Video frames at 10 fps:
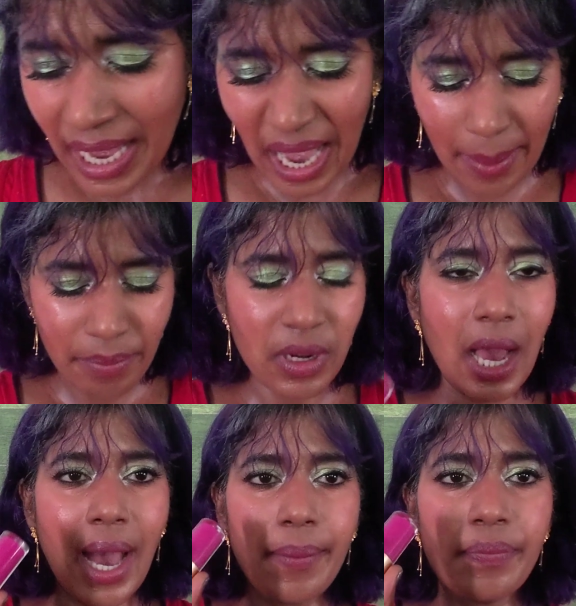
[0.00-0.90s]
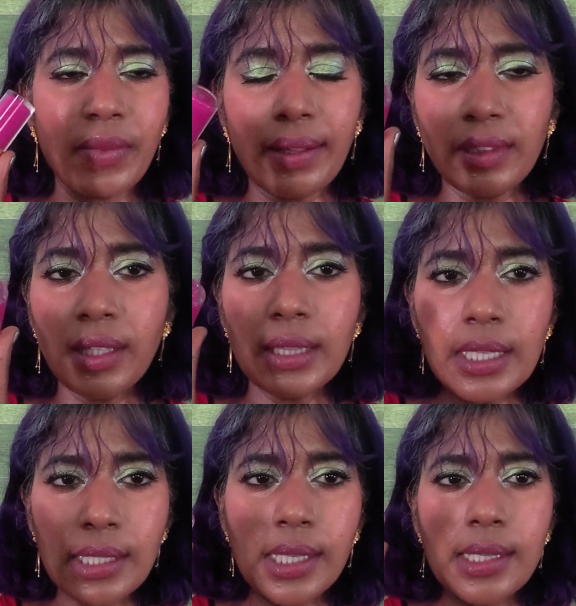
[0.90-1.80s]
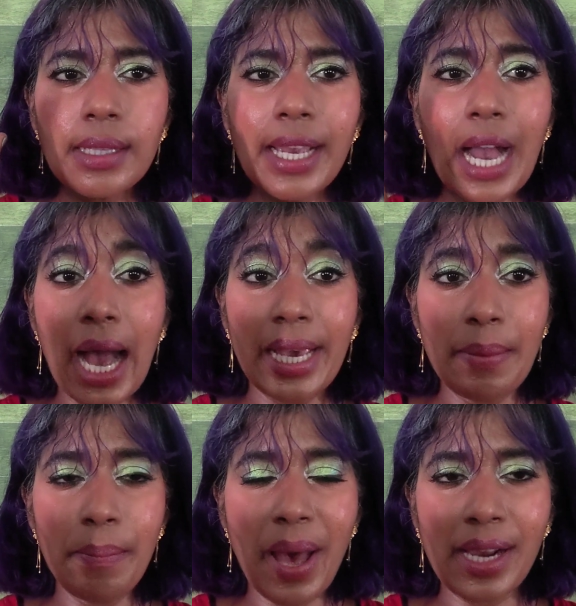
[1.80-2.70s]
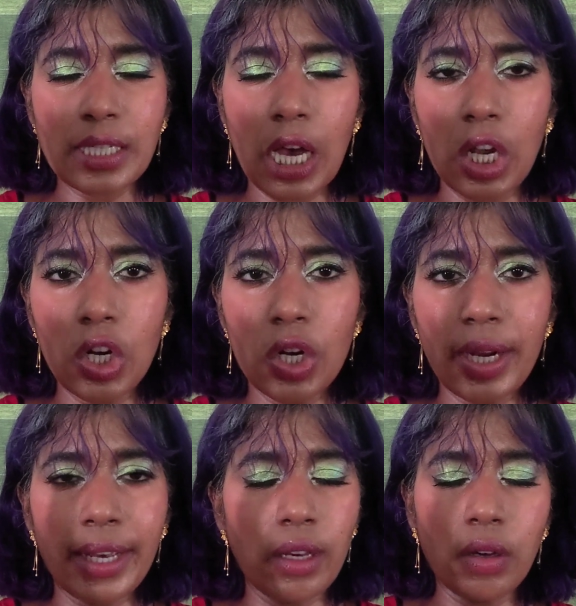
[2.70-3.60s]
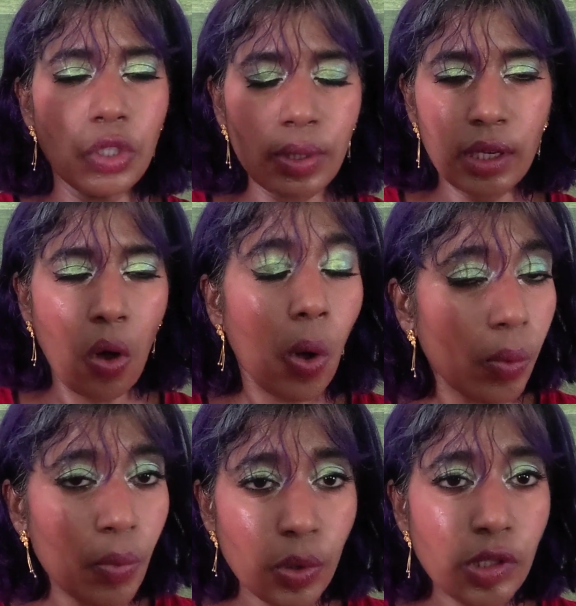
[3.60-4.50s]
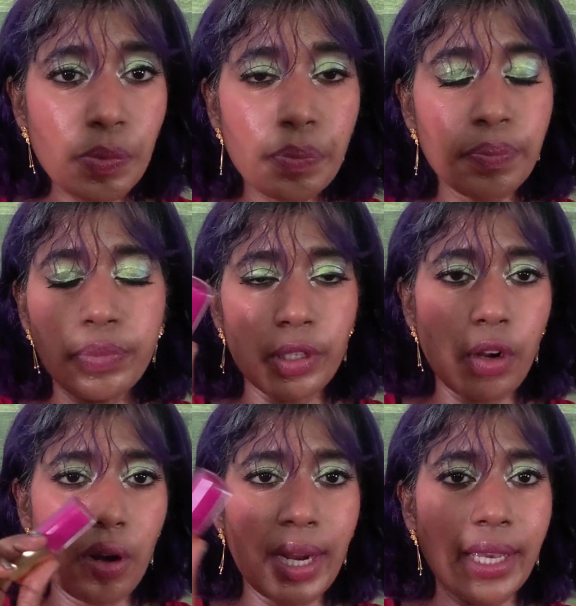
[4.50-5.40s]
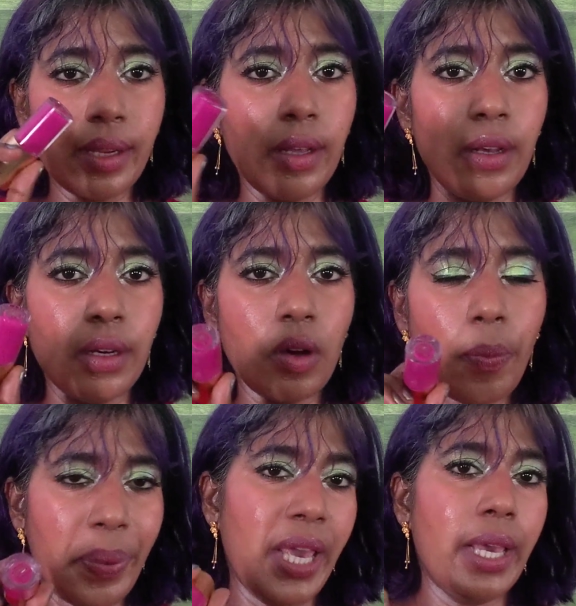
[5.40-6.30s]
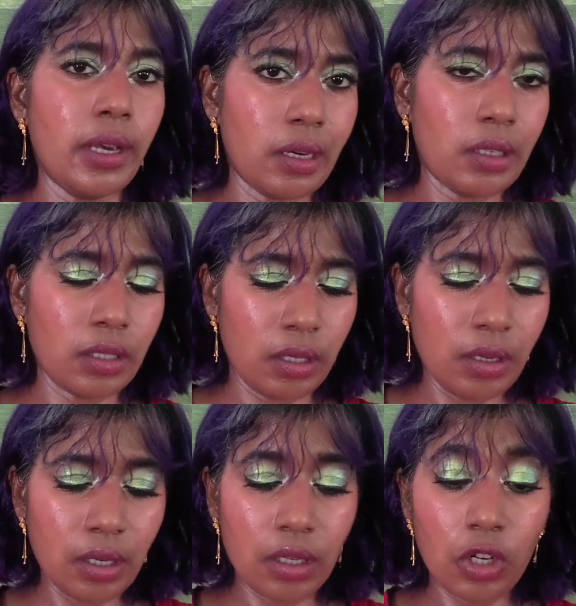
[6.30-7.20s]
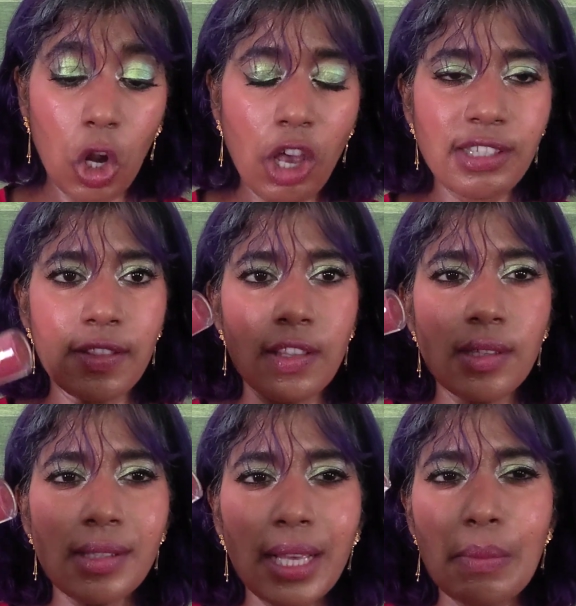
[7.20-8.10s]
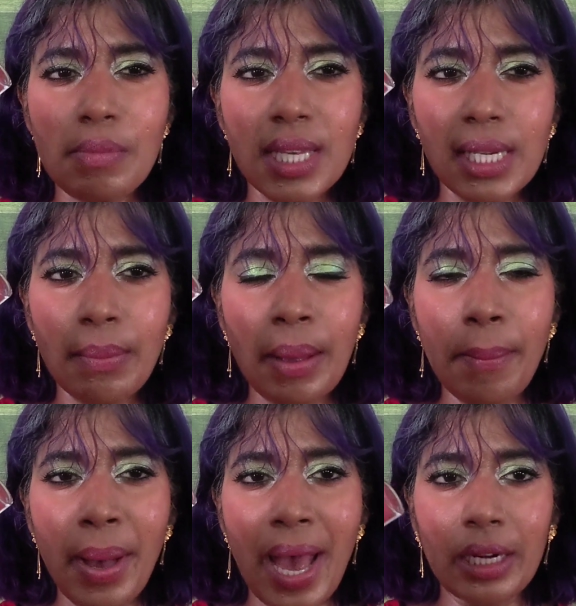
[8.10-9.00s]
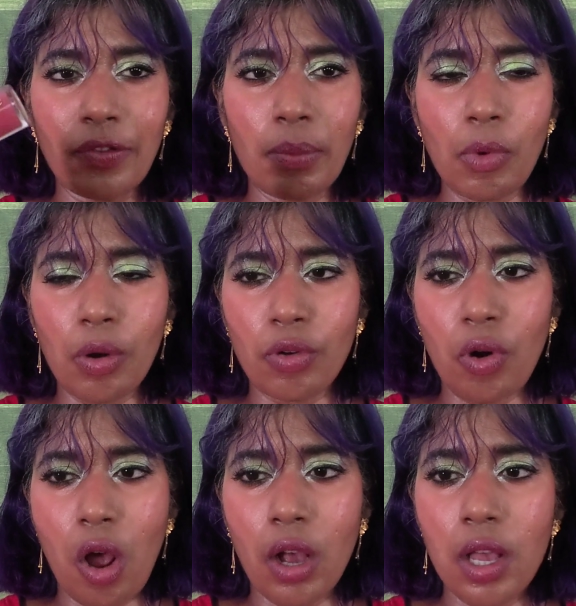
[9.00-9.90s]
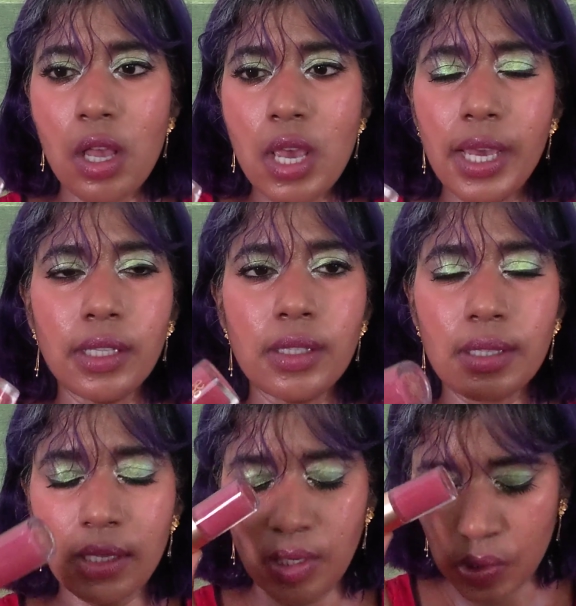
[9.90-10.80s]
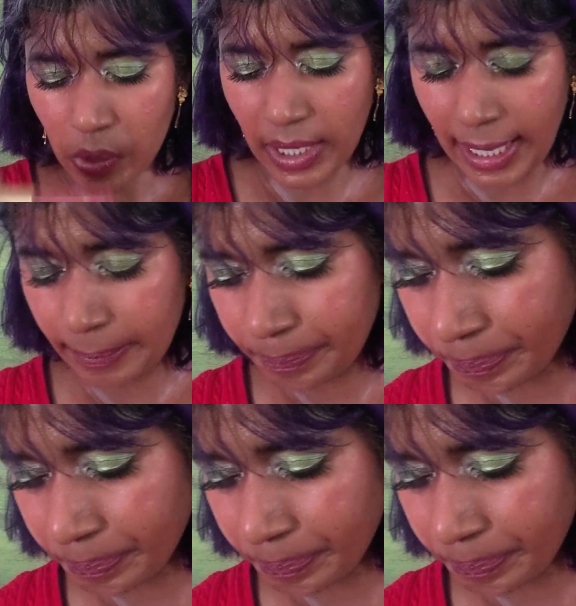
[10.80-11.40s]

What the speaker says: I think this is like high impact color, like you can almost put it on like an opaque gloss, and this is like medium impact if I'm not wrong. It's so yeah.